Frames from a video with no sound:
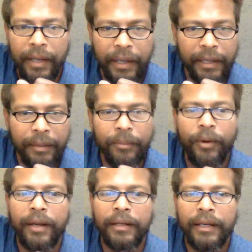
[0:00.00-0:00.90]
I am
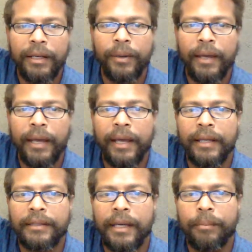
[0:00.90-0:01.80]
right now
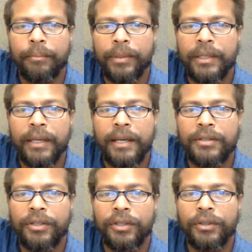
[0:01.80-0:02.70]
at
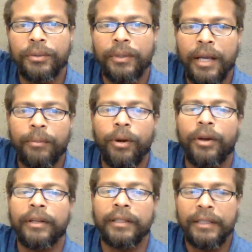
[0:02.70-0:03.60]
PSU
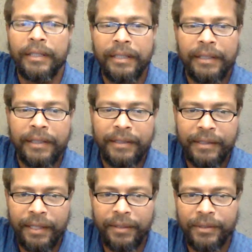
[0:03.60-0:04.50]
Library,
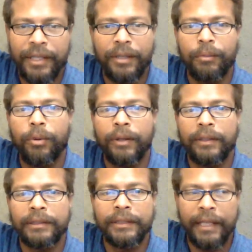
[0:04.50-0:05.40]
downtown
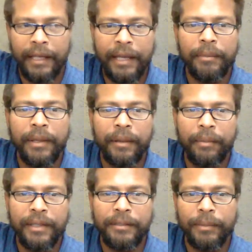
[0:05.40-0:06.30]
Portland, and I am in the
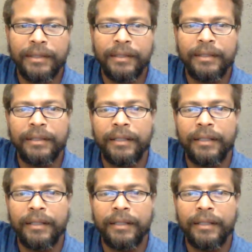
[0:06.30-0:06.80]
basement.